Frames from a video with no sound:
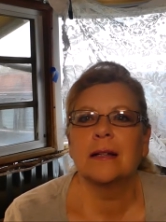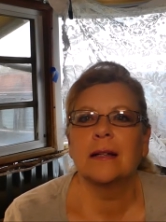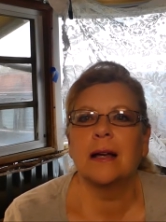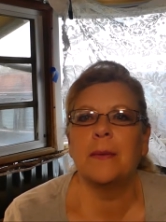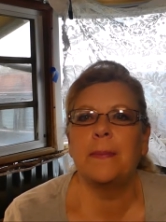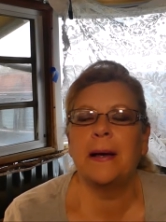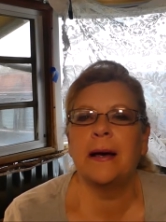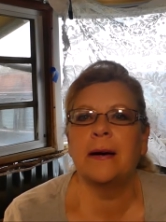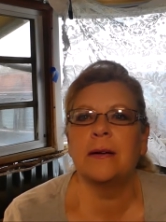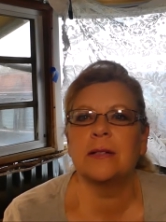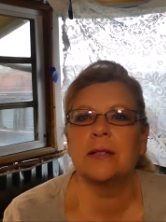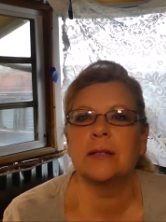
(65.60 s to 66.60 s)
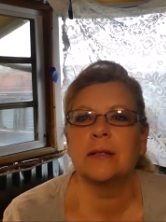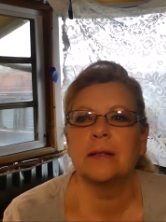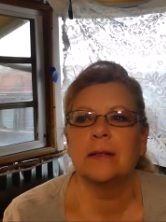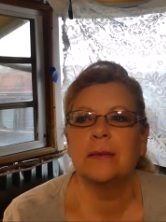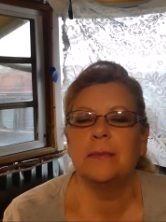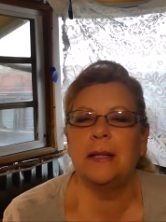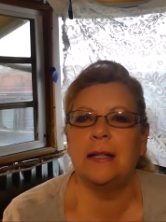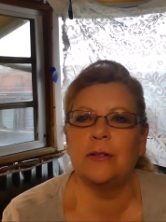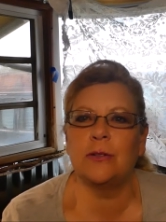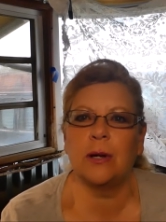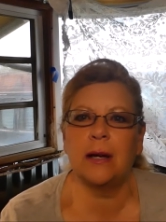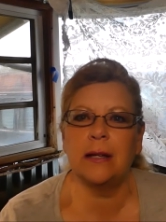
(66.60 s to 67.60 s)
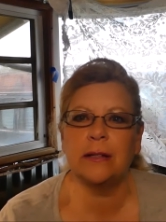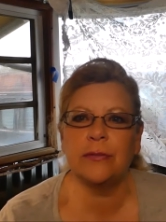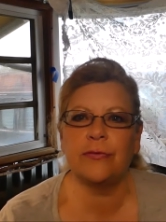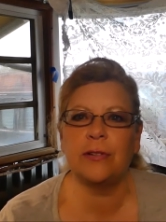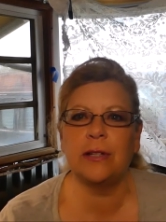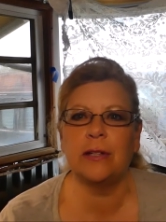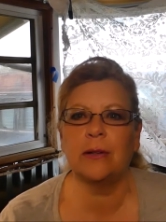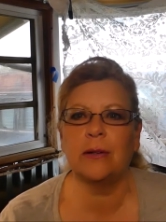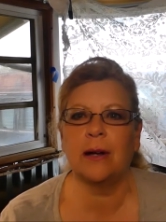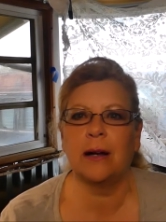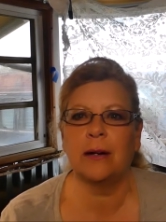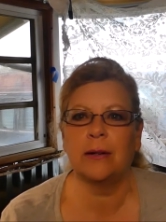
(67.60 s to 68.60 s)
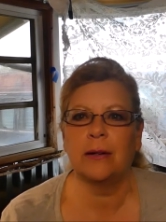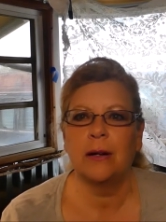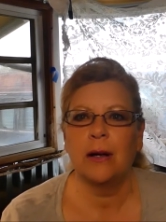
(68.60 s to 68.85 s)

about me trying to figure out